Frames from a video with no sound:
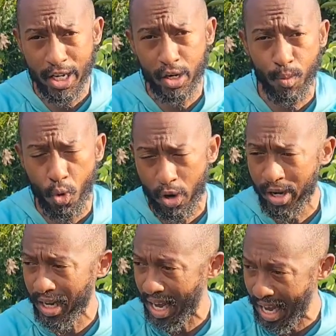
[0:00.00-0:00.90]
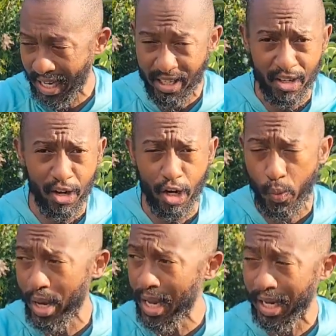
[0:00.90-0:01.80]
in the morning, I get carried
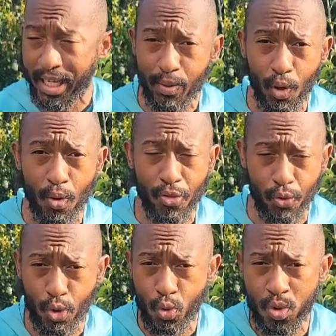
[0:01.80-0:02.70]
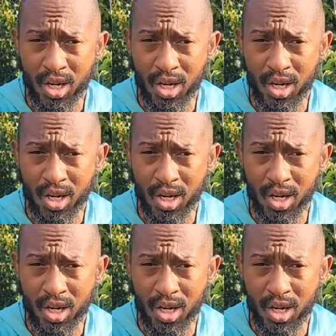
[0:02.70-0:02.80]
away. I keep going through.